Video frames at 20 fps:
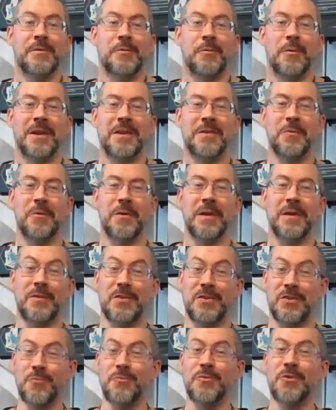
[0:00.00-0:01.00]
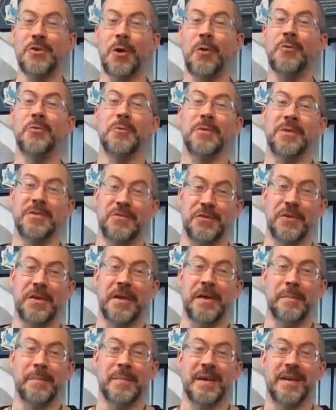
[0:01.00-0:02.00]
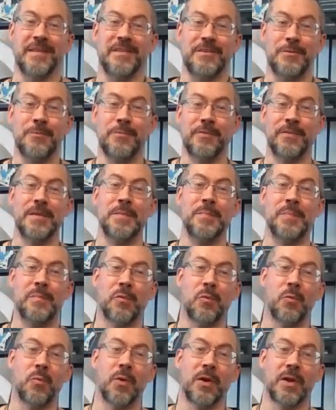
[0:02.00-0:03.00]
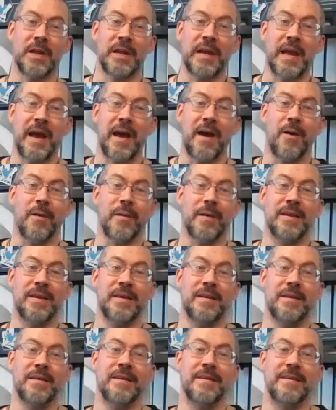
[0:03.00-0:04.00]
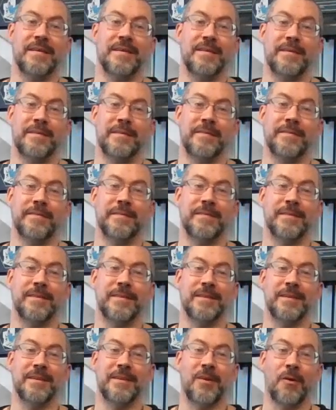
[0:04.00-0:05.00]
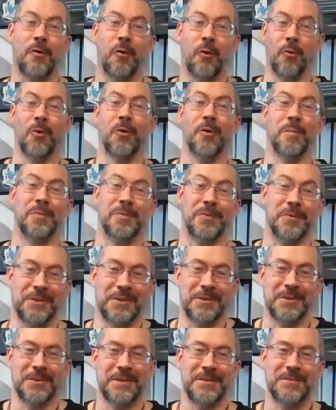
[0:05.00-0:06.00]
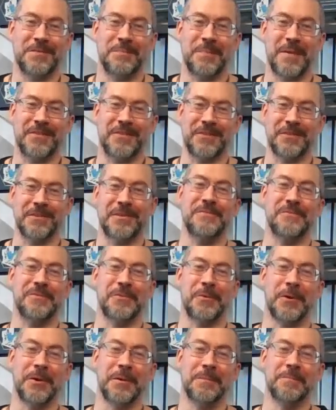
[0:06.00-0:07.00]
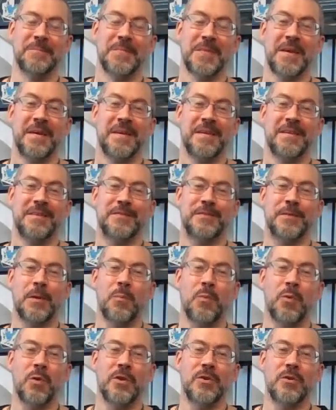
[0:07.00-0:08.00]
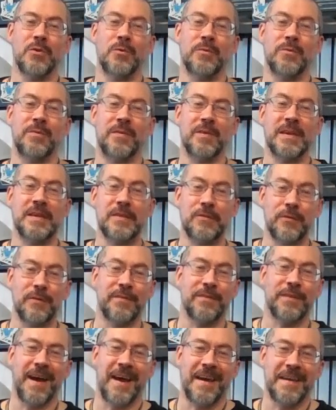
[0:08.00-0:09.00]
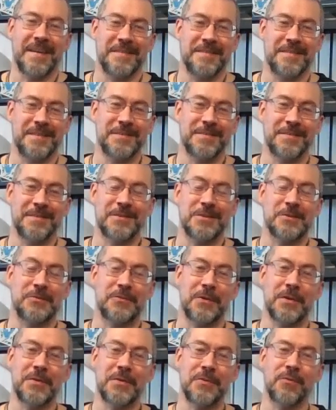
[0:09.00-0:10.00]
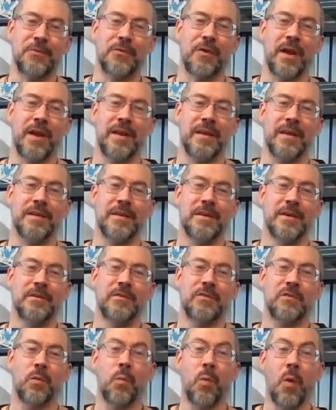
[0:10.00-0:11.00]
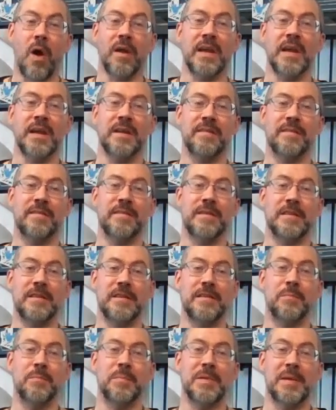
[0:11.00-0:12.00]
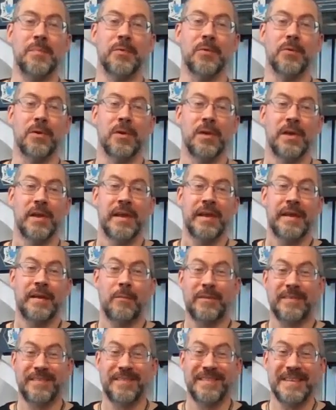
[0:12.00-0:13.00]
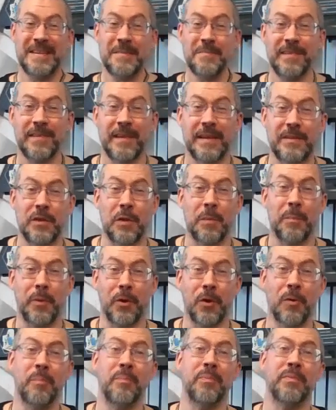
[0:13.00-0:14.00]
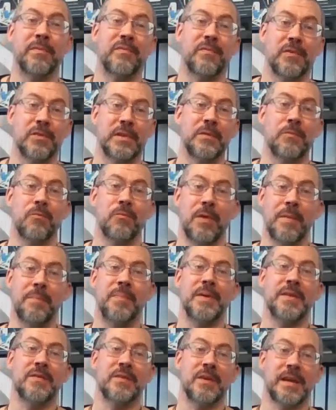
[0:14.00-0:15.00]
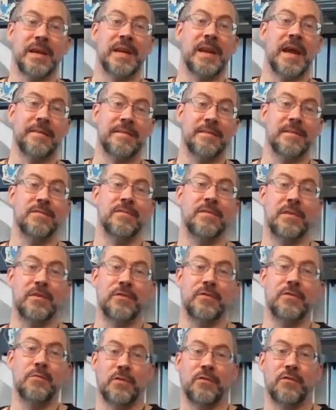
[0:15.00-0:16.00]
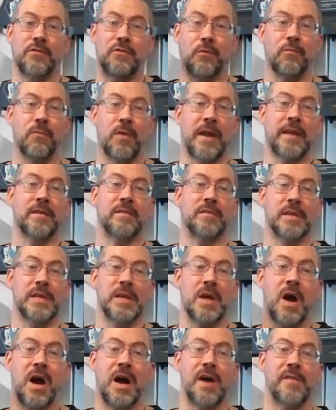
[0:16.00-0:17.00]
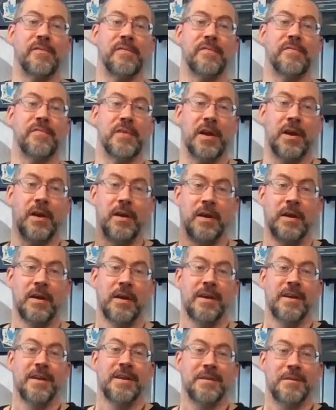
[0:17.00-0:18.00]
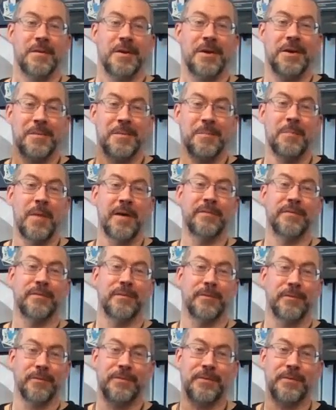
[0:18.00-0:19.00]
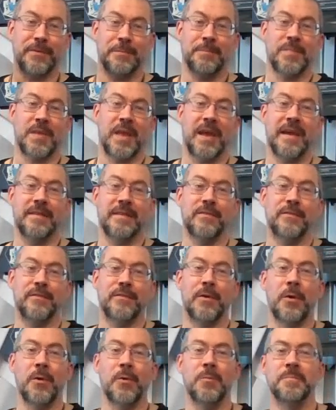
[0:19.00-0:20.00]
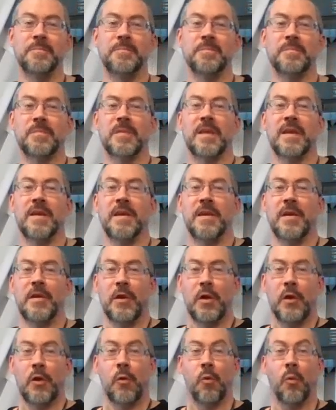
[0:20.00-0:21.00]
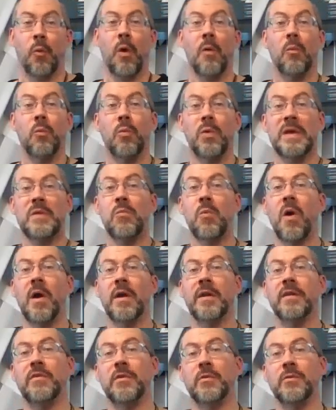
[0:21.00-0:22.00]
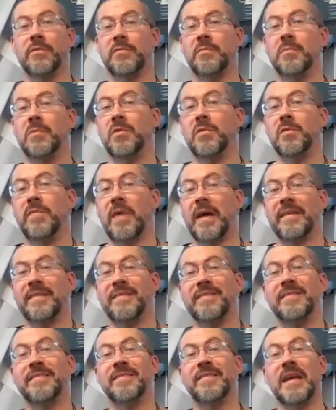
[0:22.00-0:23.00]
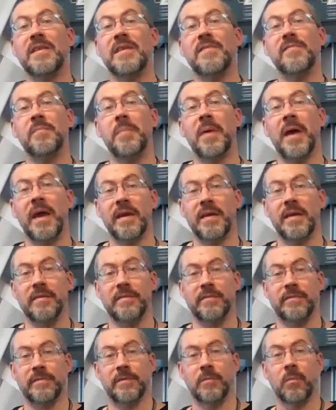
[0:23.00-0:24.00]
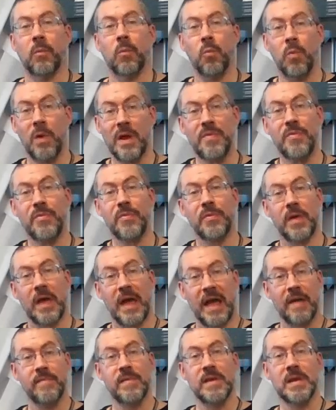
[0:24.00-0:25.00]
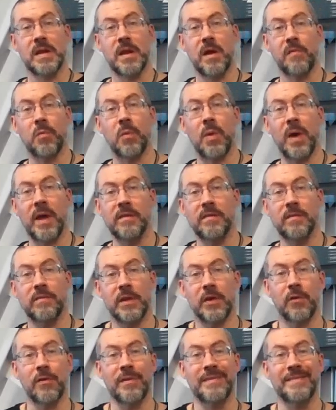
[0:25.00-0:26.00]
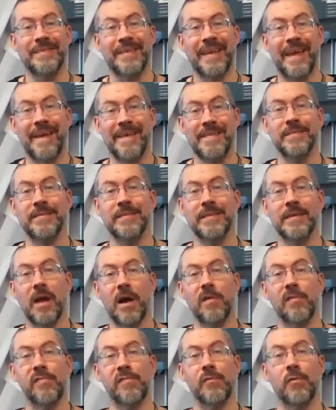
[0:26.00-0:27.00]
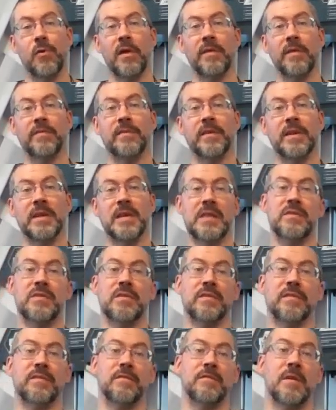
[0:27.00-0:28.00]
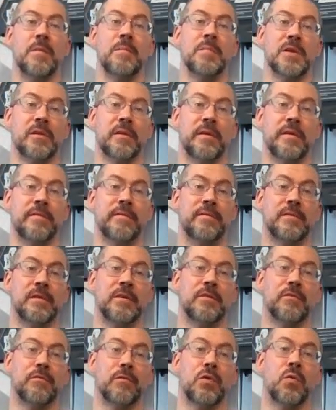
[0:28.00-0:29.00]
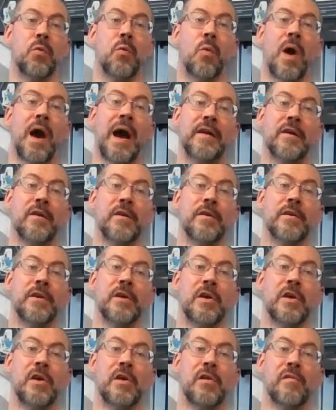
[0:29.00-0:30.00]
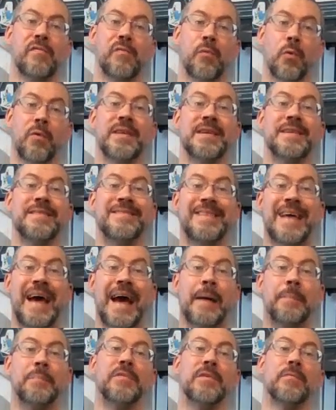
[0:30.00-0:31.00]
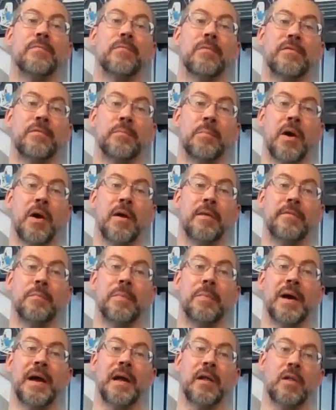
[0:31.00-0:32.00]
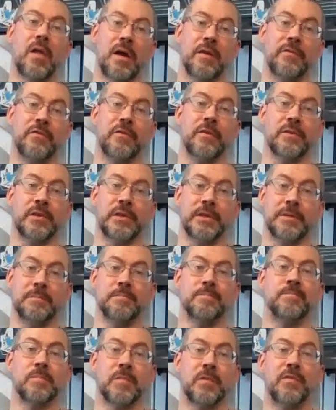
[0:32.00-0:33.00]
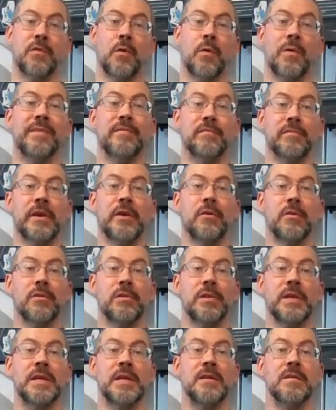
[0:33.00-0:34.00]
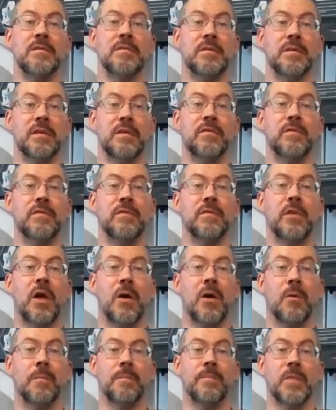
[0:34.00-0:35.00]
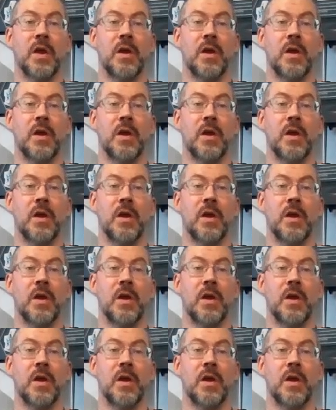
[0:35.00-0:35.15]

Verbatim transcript: When you go to a gym and you see people working out, it is horrible, especially for someone who teaches high-intensity strength training, to walk in and see these people. It seems like they're purposefully ripping the connective tissue just directly off of their muscles. And so what we want to do is move at a safe pace with heavy enough weights that are intense enough for us to get the stimulus that is required for the adaptive response biologically. So it's literally this slow.